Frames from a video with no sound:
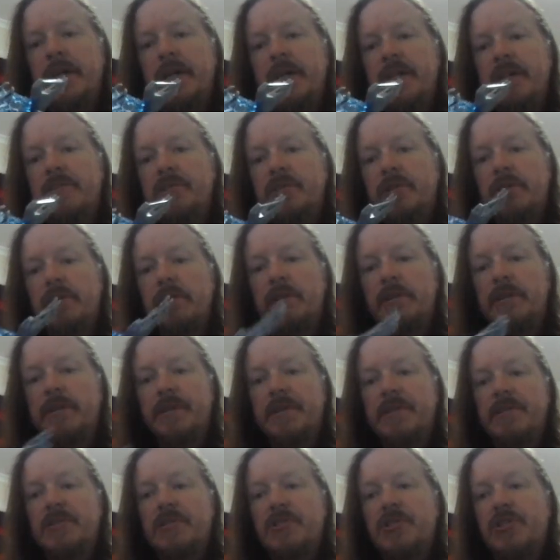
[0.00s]
it's got a lot of
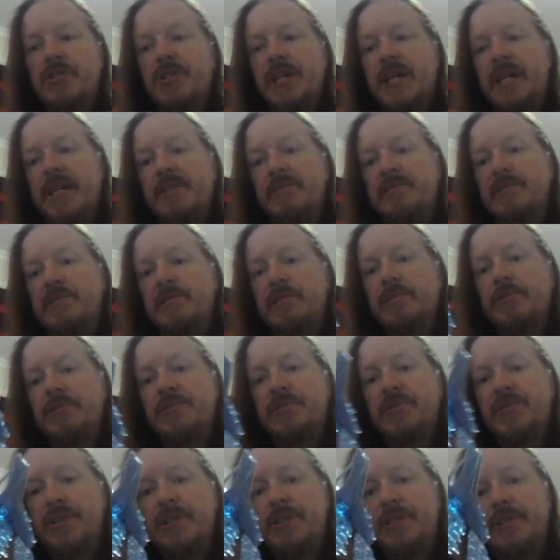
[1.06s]
this
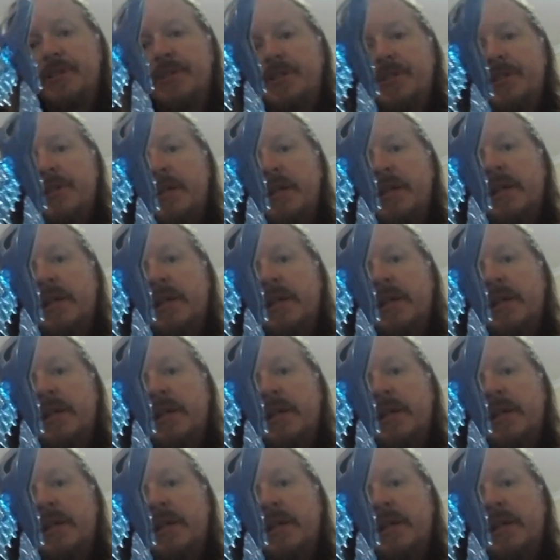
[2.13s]
translucent